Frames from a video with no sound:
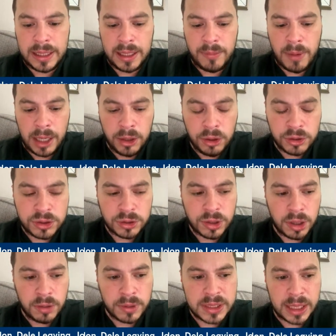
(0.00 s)
I also
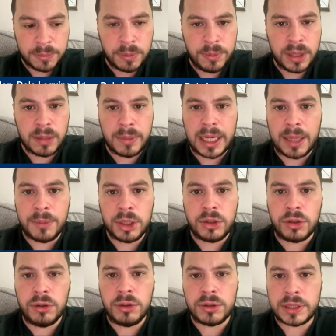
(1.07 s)
don't know what's happened with the
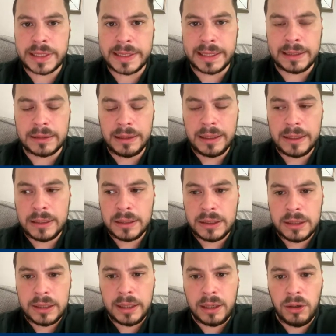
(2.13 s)
Mohamed Kudus deal.
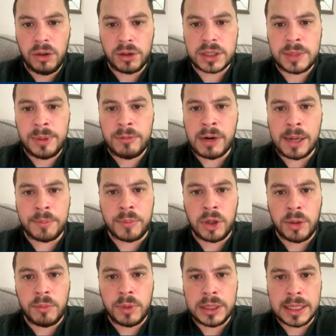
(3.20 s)
It looked to be
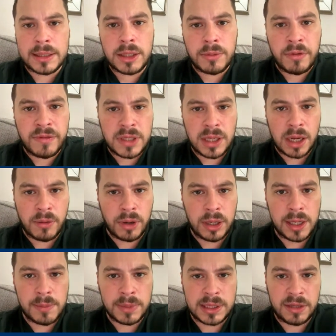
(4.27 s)
wrapped up. We did do a video
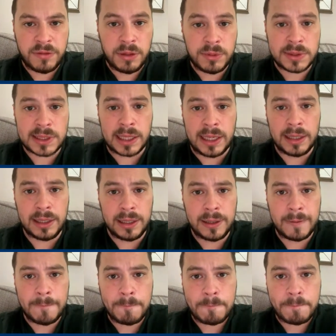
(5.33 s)
on him as if he was
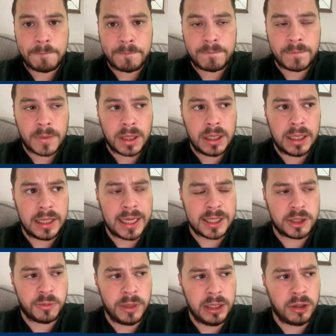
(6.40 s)
signing
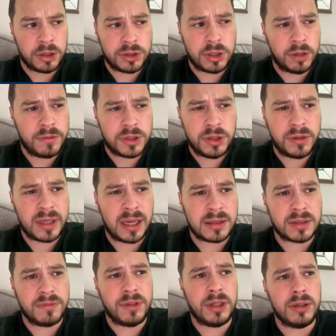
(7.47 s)
last week, got to over
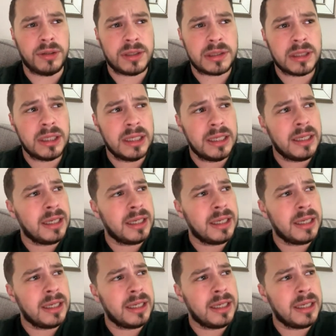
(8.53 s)
2,000 views.